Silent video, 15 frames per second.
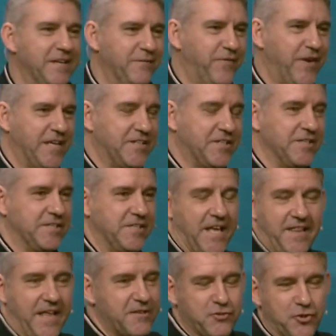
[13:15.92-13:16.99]
convictions,
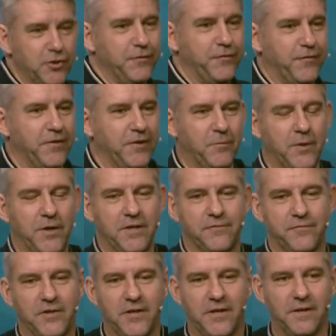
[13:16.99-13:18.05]
they're, they're true from the Word
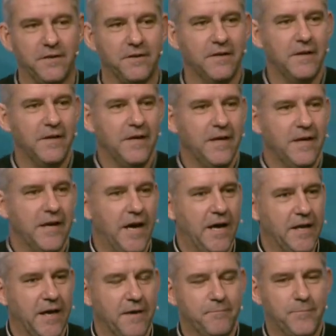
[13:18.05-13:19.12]
of God,
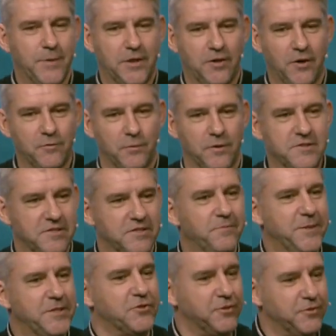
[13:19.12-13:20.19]
and, uh, but God wants them to
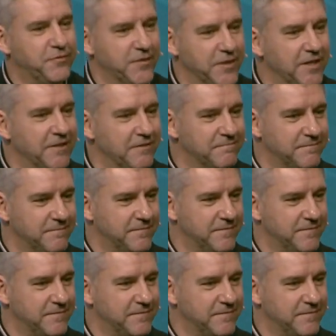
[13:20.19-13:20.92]
be true for you.